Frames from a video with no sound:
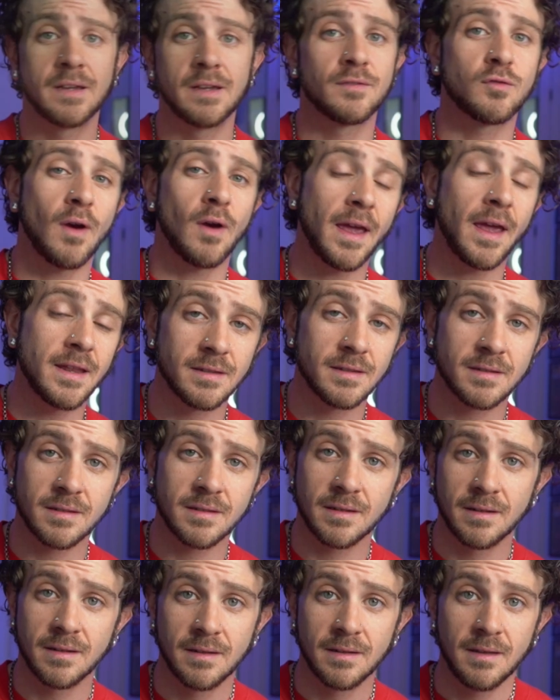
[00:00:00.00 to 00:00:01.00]
friends,
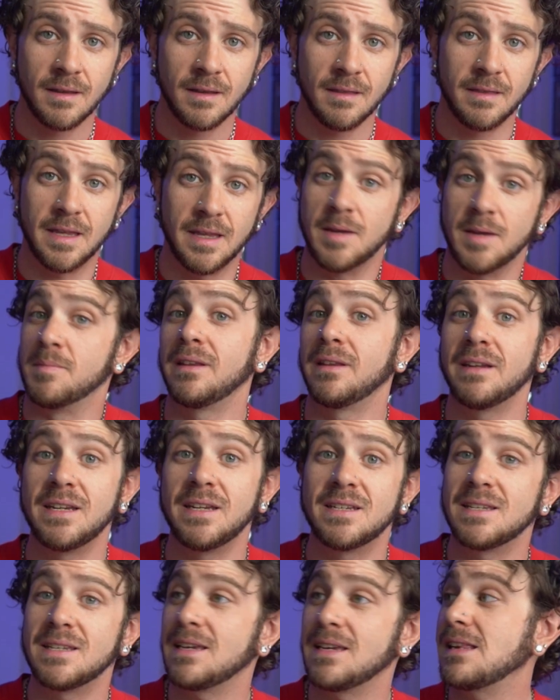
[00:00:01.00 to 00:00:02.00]
the ability
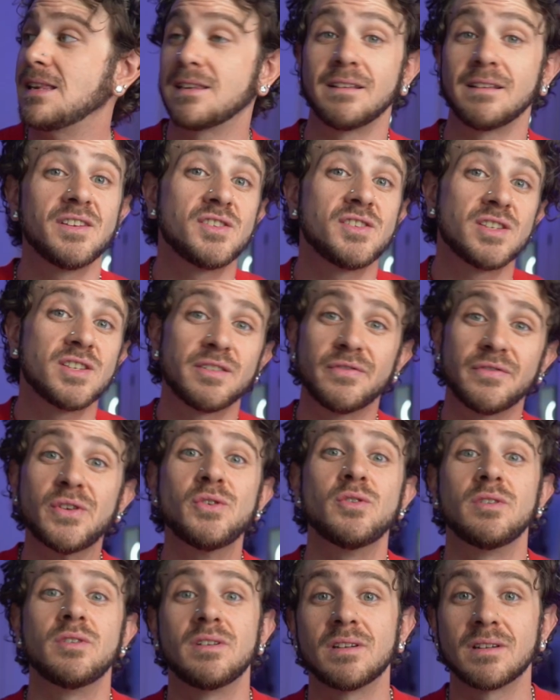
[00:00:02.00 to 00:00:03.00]
to eat delicious
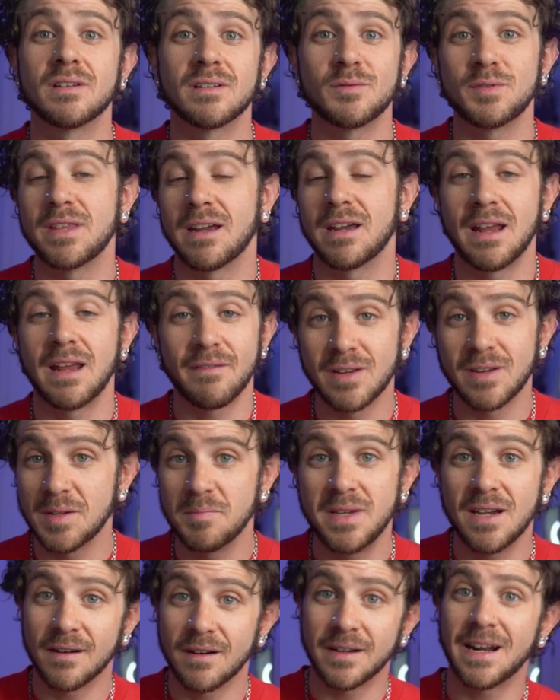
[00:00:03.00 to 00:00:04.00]
food without having to
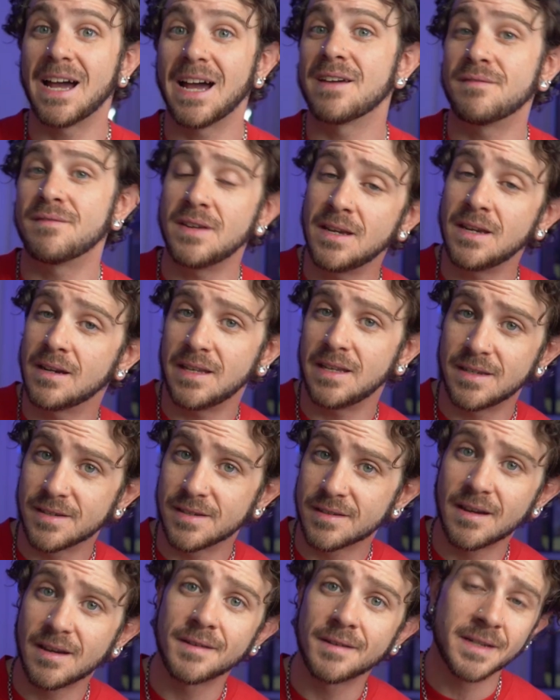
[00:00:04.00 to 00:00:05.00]
be on an IV and eat
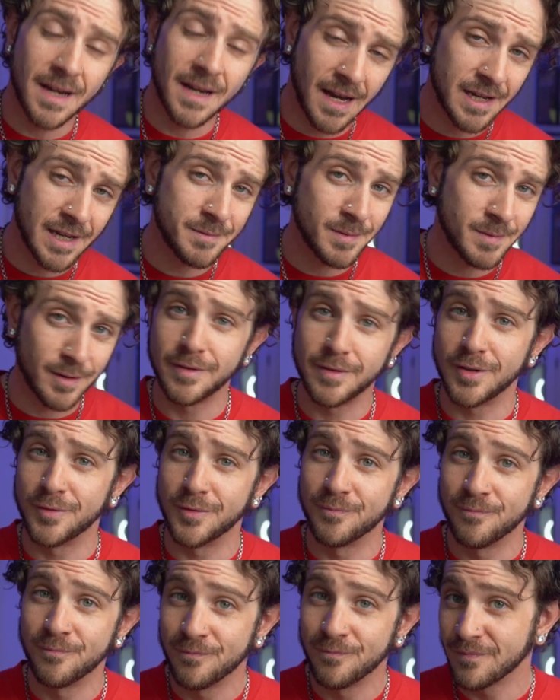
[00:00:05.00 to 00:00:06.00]
disgusting hospital food.
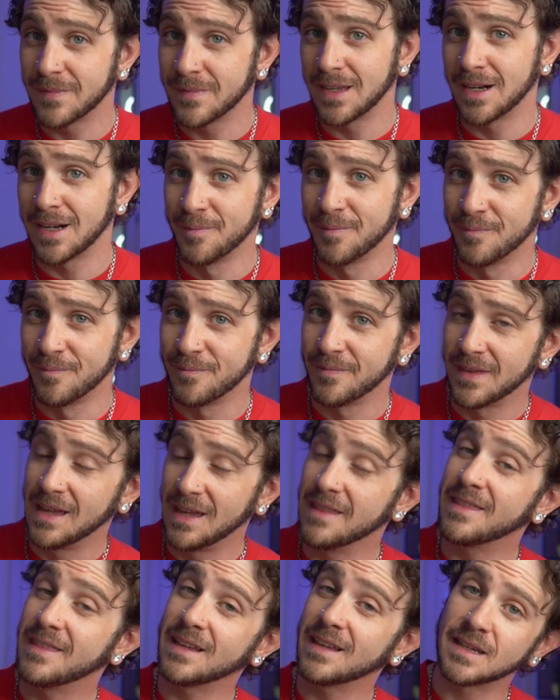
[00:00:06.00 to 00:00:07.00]

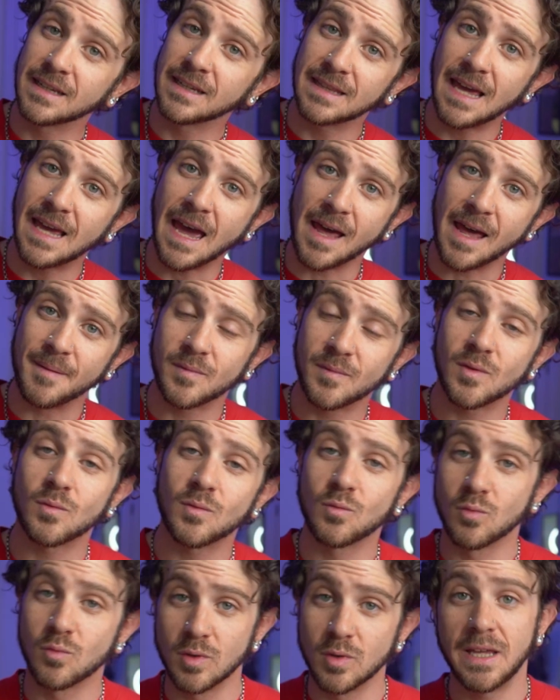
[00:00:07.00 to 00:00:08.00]
Things like that
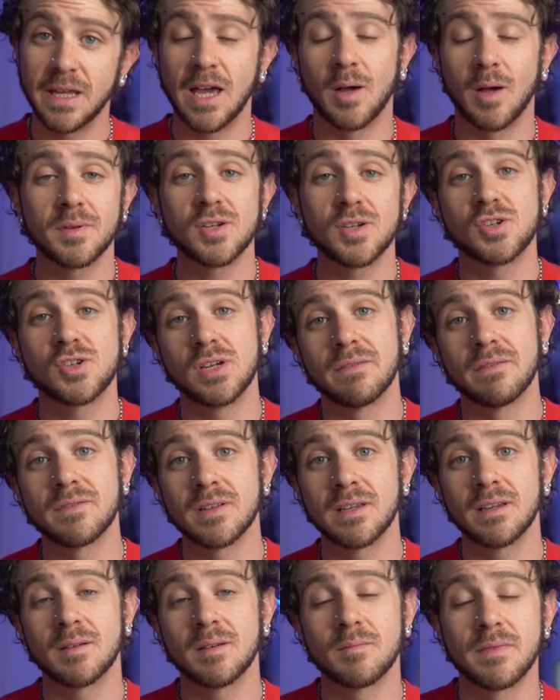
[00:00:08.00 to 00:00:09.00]
really help shift
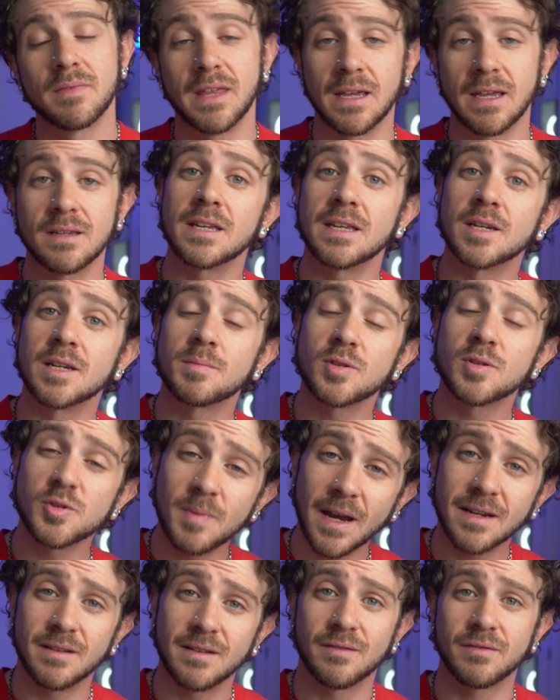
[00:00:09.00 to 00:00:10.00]
things into
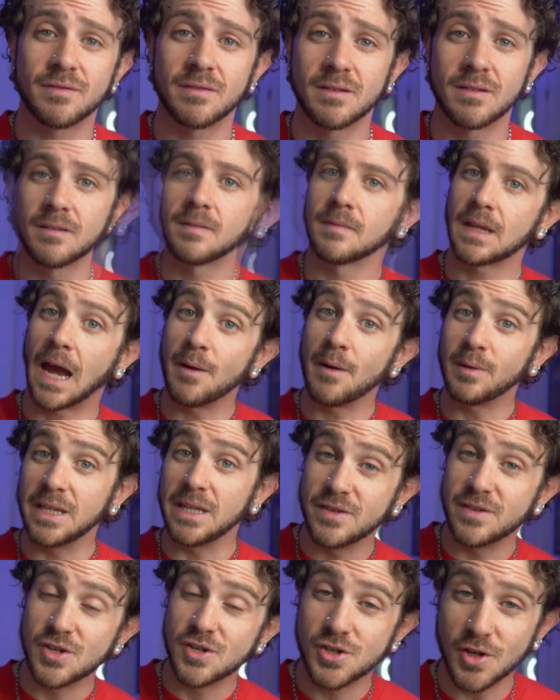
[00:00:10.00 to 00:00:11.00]
perspective. I will
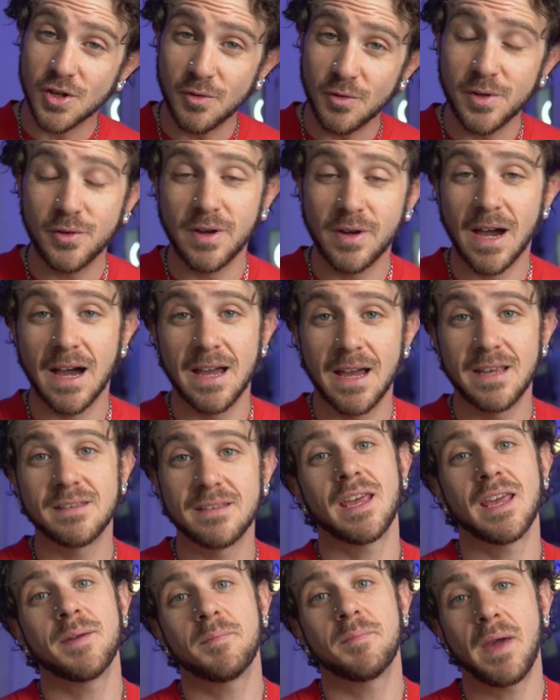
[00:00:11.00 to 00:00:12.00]
even show you guys
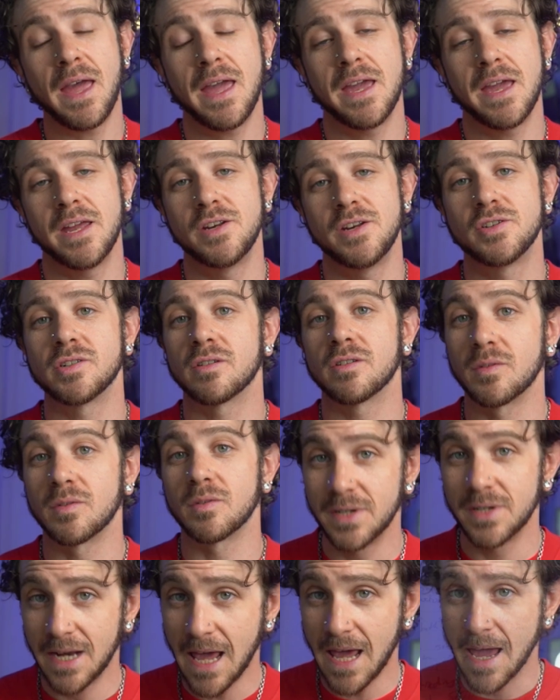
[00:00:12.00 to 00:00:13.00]
a page from
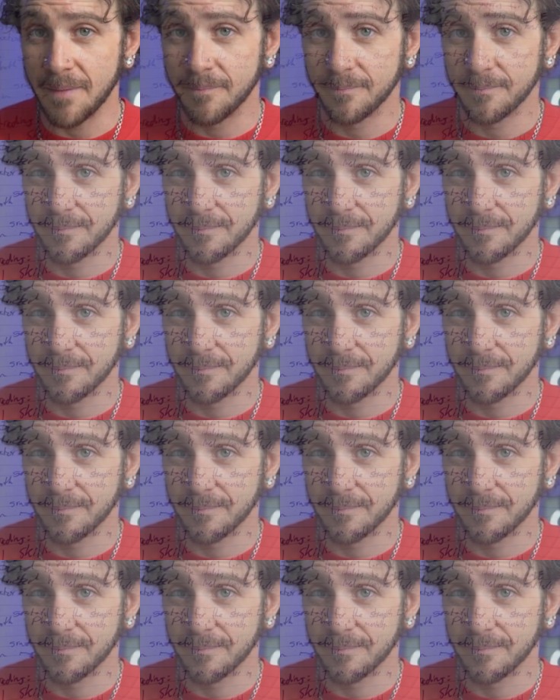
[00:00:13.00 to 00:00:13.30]
today.